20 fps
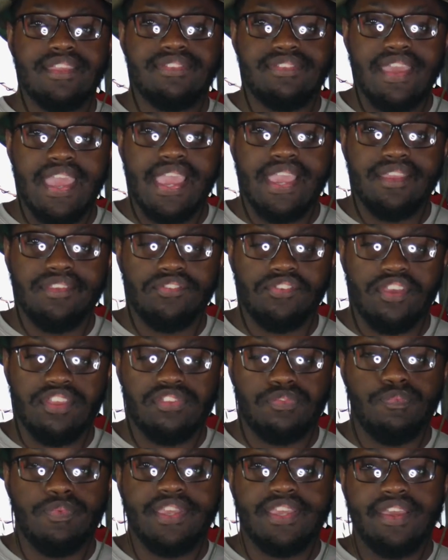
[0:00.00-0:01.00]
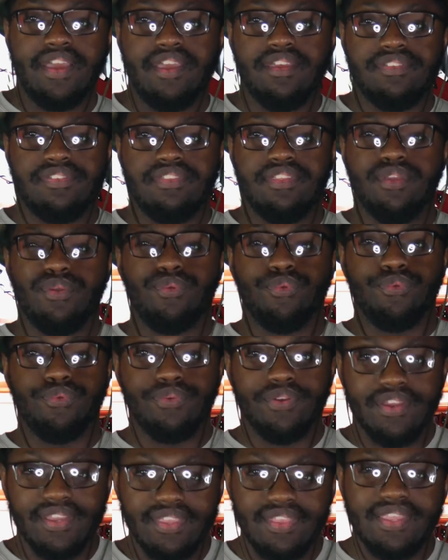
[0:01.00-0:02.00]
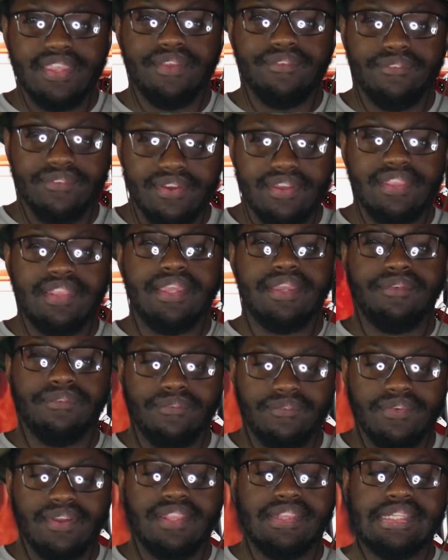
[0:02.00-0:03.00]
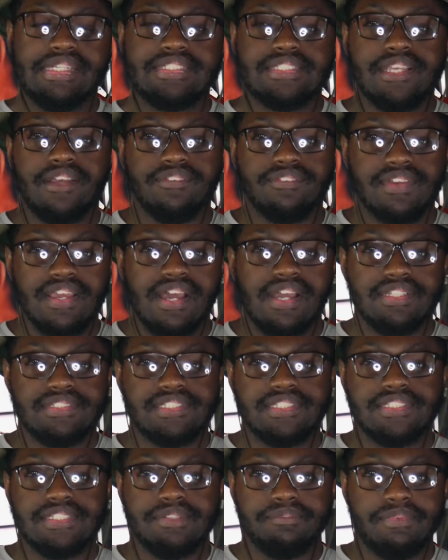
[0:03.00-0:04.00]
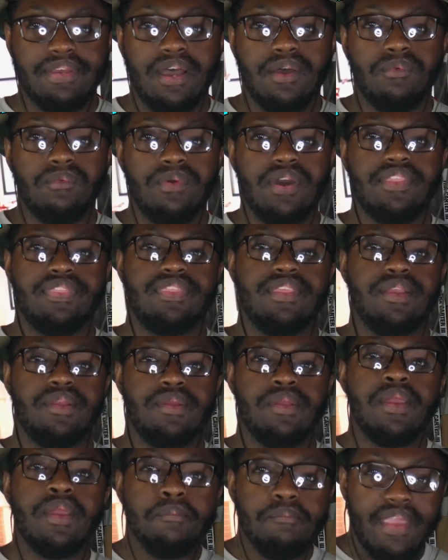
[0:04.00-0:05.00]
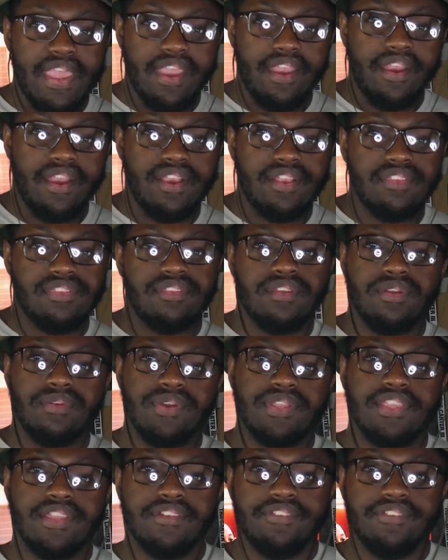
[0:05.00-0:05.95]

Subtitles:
take just because they're really self-conscious about what their parents or what their